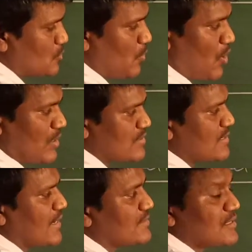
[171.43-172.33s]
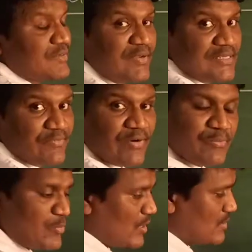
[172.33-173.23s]
parts, and third one is 1
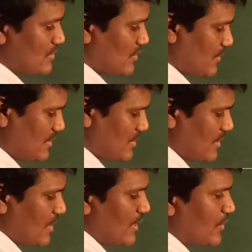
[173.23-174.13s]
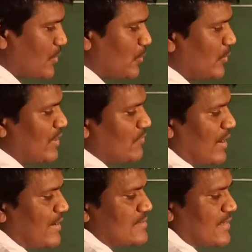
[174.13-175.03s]
part. That means Q
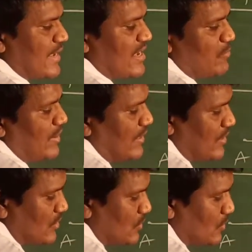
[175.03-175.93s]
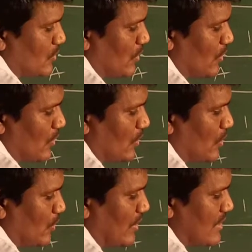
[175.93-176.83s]
divides AB into
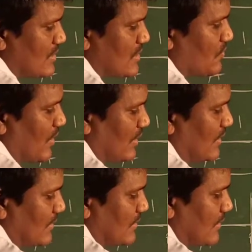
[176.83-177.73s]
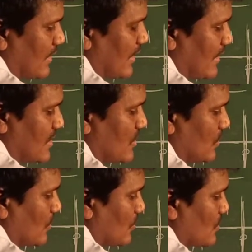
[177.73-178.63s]
2:1
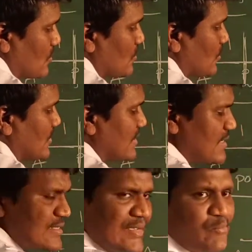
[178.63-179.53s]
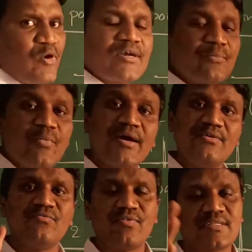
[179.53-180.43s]
ratio. So this is the important point
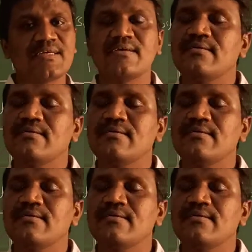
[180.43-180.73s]
for the